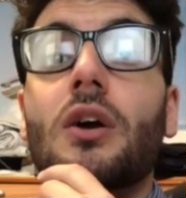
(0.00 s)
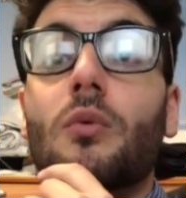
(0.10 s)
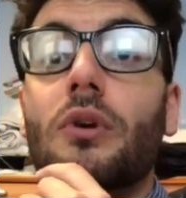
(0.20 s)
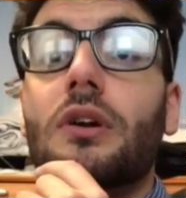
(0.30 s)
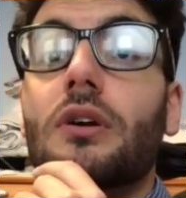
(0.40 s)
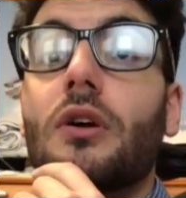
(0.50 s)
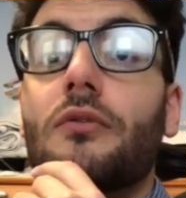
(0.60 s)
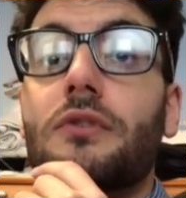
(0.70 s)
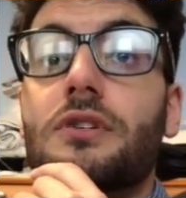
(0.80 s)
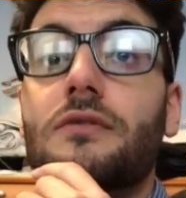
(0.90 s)
We're going to go
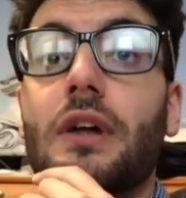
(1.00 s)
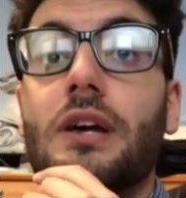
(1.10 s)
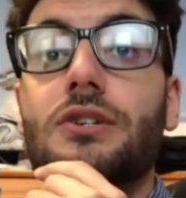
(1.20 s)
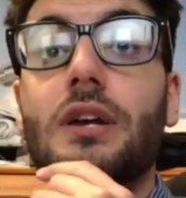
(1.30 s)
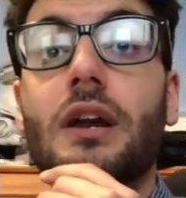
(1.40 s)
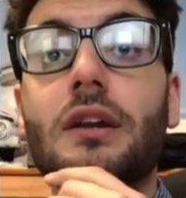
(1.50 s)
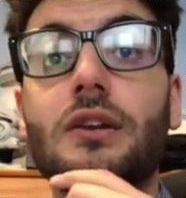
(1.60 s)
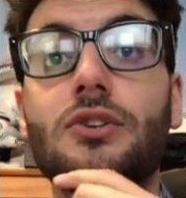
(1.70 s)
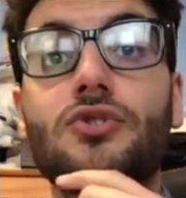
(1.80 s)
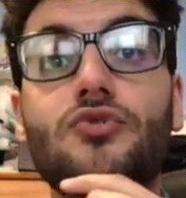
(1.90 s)
for this Flash Cannon
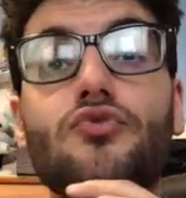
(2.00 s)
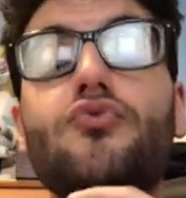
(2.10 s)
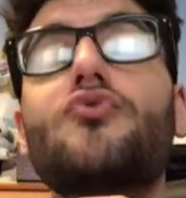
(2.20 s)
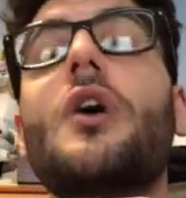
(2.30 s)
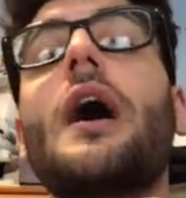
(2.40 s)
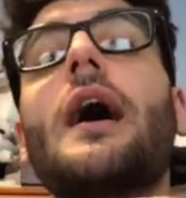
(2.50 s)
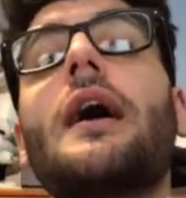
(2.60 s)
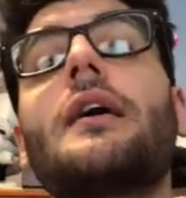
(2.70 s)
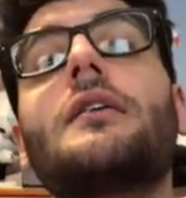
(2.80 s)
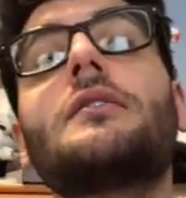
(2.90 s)
and
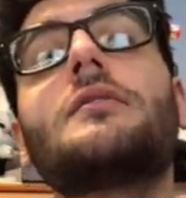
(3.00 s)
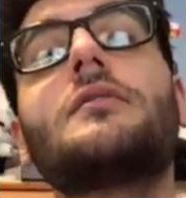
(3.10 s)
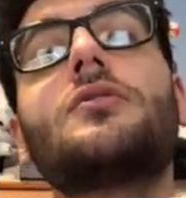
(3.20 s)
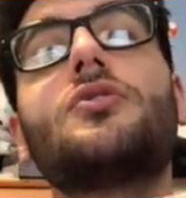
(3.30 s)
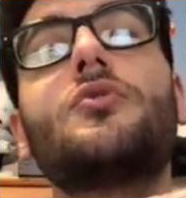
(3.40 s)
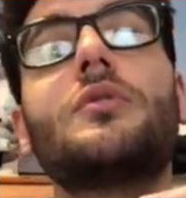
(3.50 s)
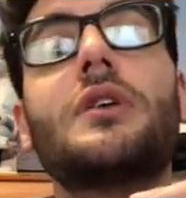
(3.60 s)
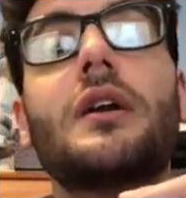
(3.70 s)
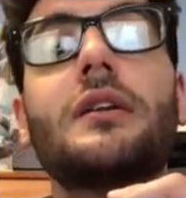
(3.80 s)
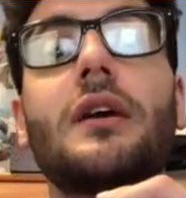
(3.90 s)
try to do a
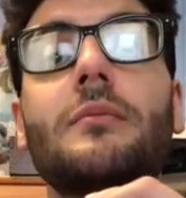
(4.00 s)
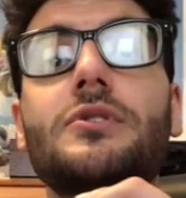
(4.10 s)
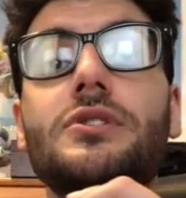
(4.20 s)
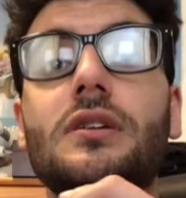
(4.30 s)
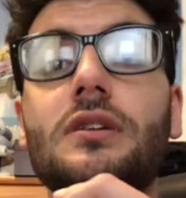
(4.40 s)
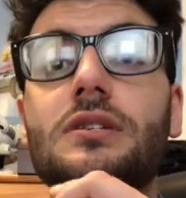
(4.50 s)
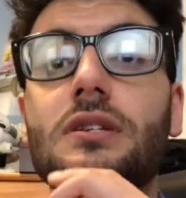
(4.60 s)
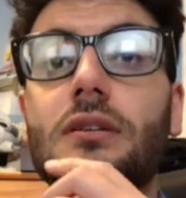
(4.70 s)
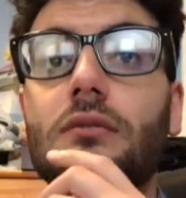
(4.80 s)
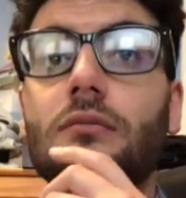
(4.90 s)
ton of damage to this
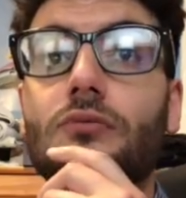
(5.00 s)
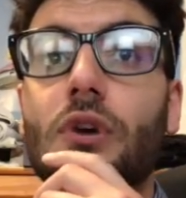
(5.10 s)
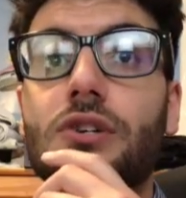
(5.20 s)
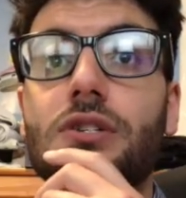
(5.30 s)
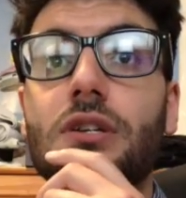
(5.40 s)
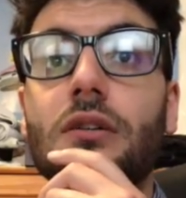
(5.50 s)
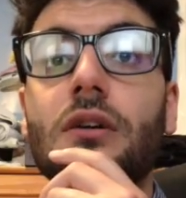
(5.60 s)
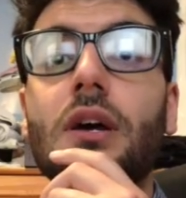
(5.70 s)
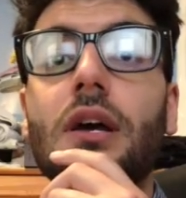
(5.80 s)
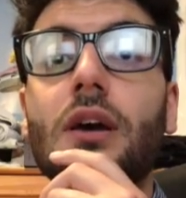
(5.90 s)
Registeel,
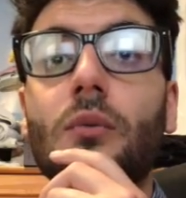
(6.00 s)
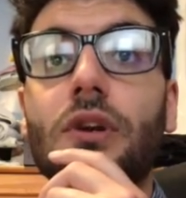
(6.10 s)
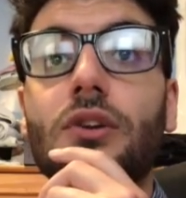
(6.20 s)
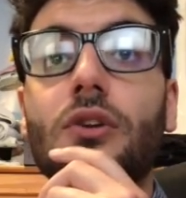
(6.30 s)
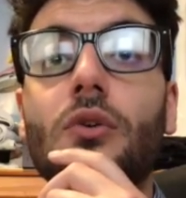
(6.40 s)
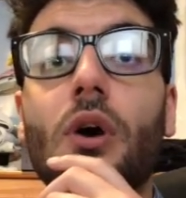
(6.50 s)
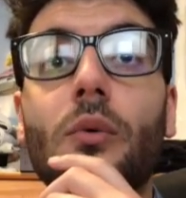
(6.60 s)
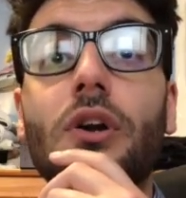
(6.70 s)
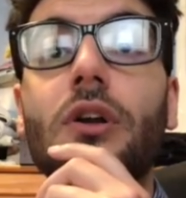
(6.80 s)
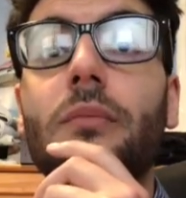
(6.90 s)
and we do. Are
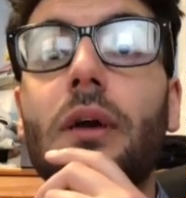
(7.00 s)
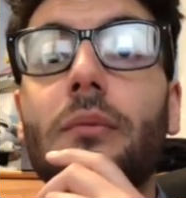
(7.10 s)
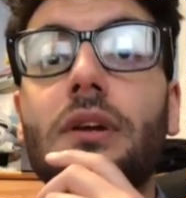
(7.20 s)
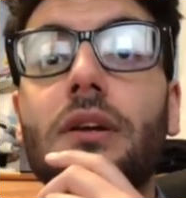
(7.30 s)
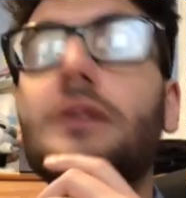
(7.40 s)
we going to be able to...